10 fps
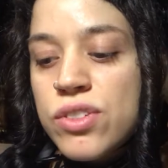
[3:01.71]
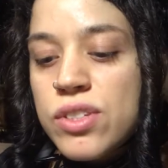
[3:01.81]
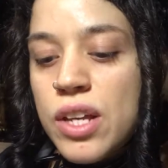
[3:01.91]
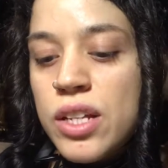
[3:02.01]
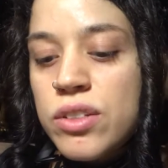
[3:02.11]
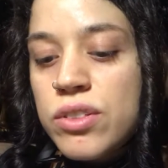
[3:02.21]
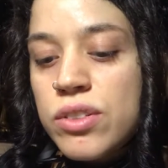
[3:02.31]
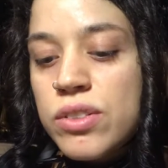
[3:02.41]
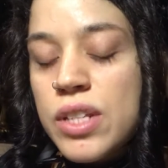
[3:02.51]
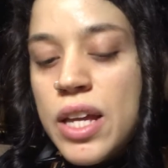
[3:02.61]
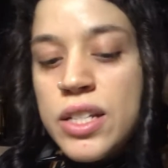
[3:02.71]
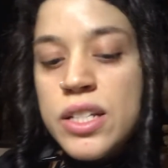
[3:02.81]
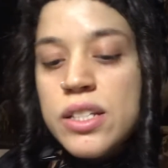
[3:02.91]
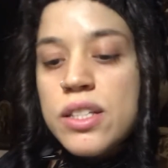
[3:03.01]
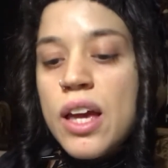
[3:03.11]
cycles,
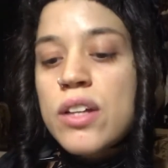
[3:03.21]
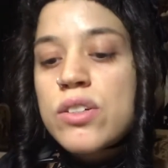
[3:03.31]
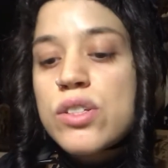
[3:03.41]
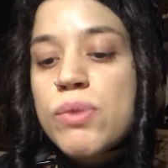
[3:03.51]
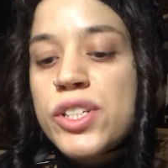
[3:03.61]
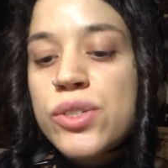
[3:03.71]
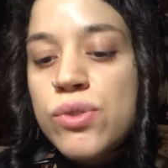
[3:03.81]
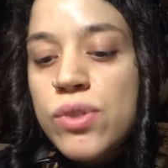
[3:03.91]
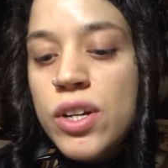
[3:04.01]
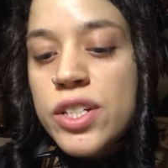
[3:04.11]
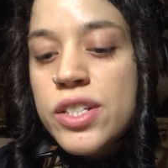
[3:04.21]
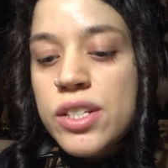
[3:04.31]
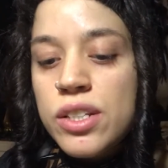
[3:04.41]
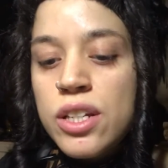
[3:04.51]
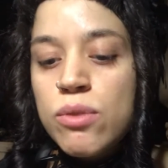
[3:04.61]
ending cycles where you are
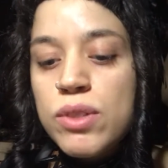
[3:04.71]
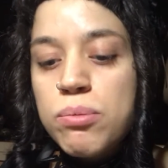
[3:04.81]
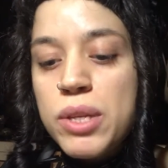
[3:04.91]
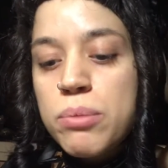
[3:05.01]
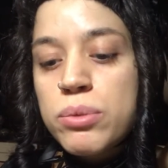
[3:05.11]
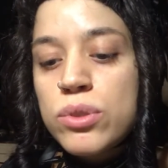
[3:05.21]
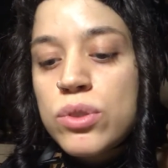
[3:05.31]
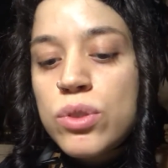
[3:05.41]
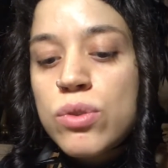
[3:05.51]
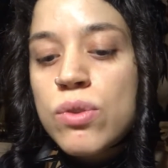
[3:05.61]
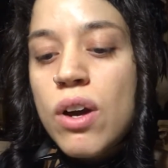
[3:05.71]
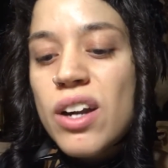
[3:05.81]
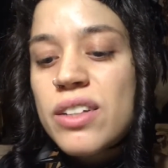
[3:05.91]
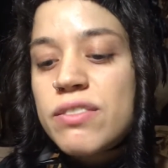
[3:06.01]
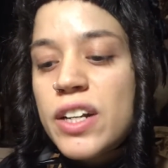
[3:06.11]
dealing with people who
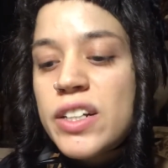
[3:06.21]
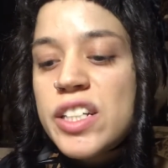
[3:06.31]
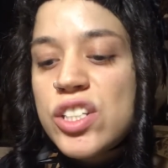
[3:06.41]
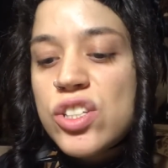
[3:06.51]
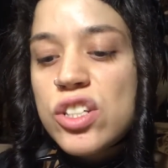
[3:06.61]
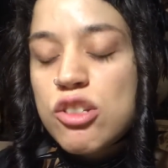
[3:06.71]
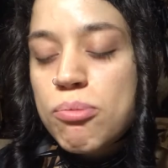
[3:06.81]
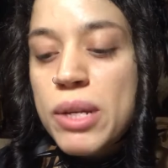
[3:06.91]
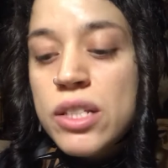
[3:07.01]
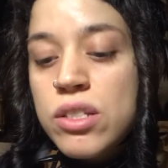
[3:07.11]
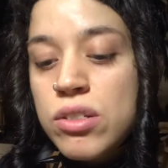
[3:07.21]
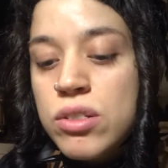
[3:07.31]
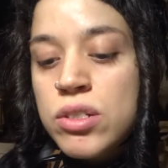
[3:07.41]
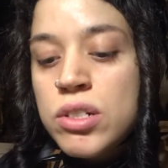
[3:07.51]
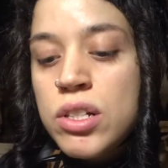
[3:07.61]
are very
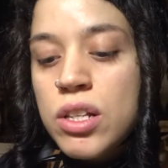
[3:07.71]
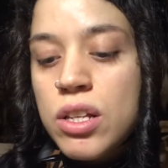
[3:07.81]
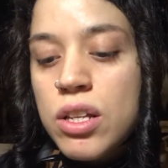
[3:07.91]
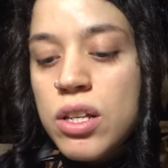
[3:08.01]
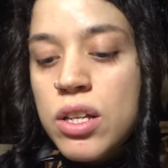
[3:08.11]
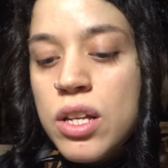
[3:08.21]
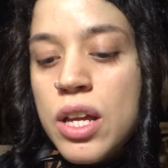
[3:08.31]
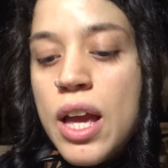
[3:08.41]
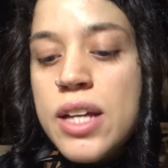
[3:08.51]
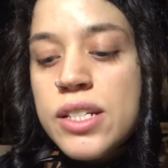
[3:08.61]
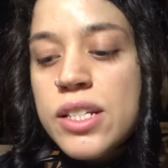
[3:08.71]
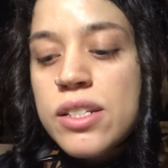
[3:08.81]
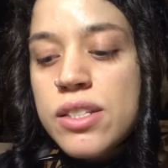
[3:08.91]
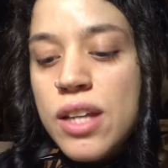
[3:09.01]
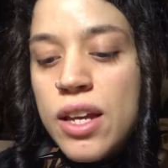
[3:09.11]
judgmental ending
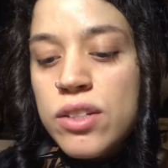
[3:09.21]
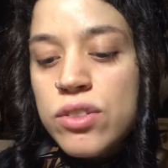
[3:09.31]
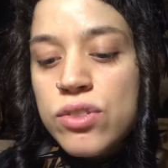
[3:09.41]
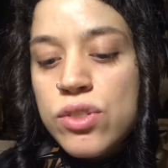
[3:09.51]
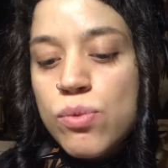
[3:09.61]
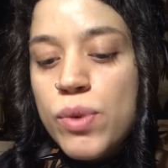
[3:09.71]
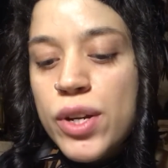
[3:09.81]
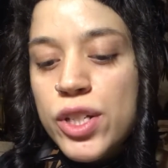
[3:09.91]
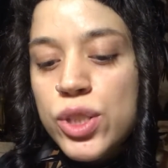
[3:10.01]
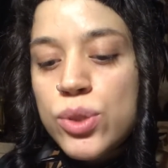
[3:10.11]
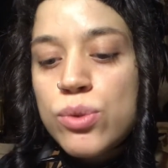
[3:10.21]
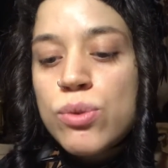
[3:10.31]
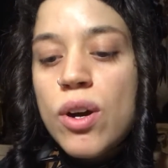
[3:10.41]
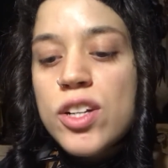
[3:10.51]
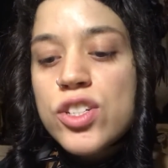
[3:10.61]
cycles where
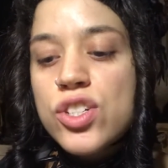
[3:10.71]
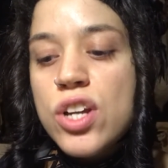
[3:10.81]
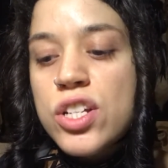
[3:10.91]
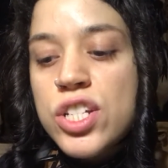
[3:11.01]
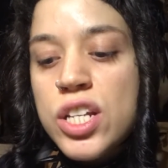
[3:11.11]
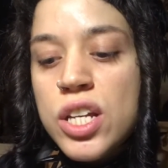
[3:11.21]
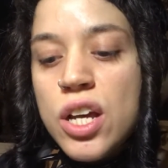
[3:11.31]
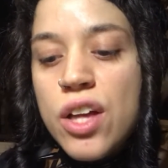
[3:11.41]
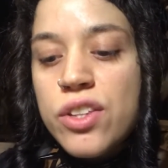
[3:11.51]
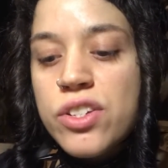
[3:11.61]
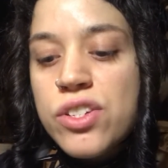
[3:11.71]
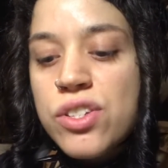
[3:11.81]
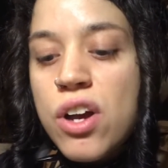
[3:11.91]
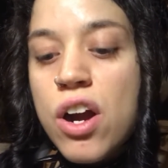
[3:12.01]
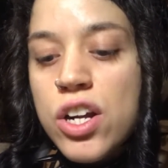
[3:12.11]
you are judging others
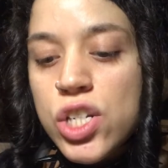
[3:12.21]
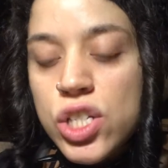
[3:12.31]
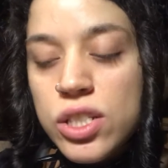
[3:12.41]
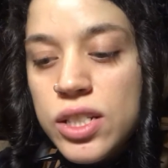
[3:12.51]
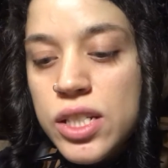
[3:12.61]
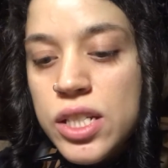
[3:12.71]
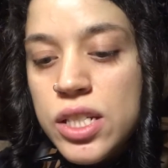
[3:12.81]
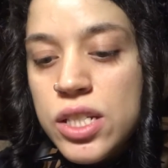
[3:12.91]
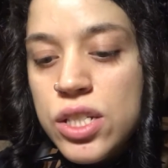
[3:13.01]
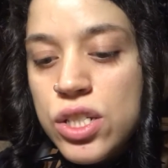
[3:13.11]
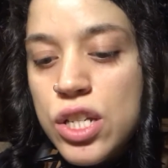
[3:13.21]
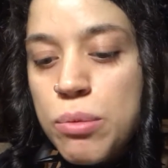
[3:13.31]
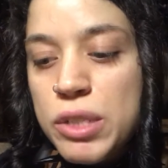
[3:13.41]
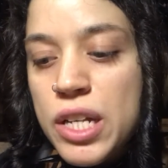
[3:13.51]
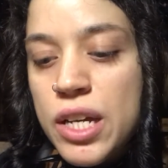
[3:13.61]
harshly,
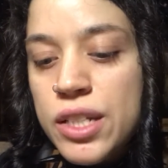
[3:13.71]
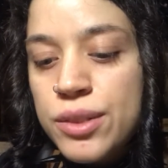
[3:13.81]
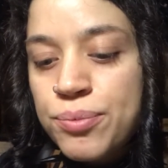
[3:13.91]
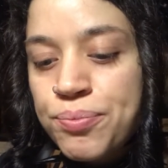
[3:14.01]
Gemini.